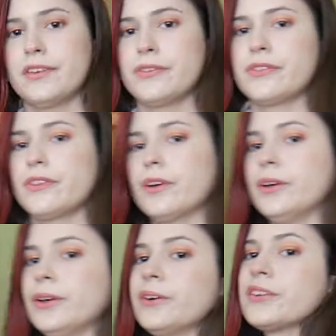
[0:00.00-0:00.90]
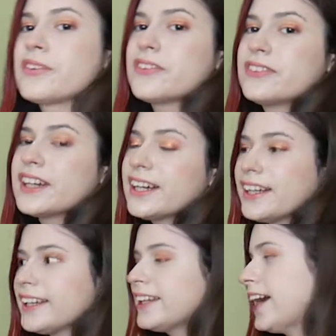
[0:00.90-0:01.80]
So it's
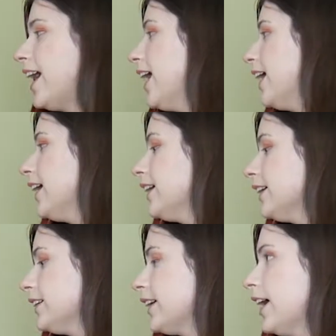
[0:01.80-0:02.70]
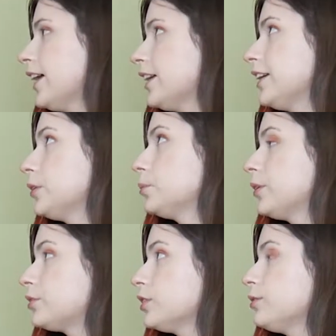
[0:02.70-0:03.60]
done. I tidied up
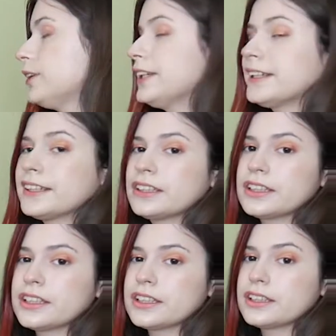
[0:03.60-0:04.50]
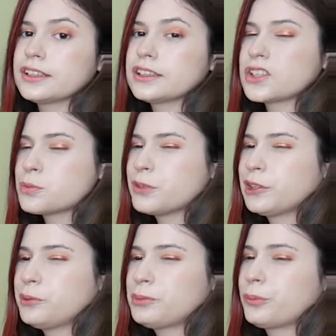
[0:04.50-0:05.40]
everything to be a
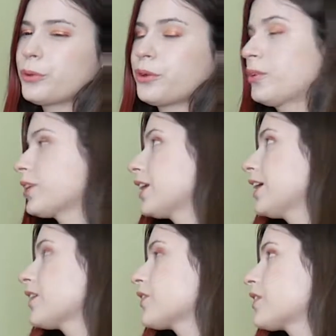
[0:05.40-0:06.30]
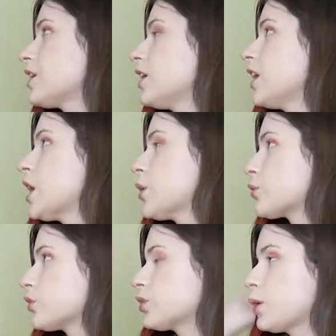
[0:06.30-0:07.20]
little bit more organized.
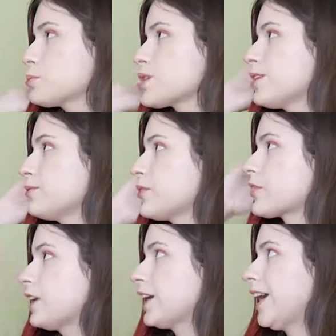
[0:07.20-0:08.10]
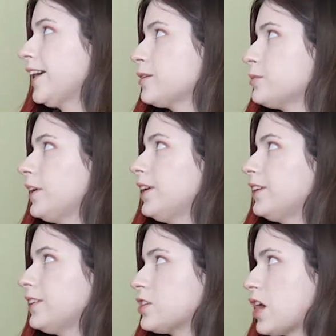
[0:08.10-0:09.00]
So top shelf is like anime
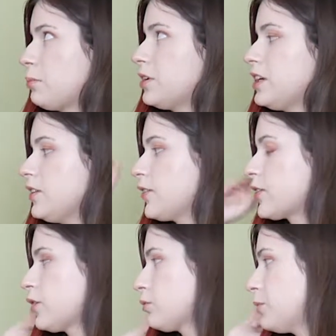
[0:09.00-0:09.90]
and Japanese stuff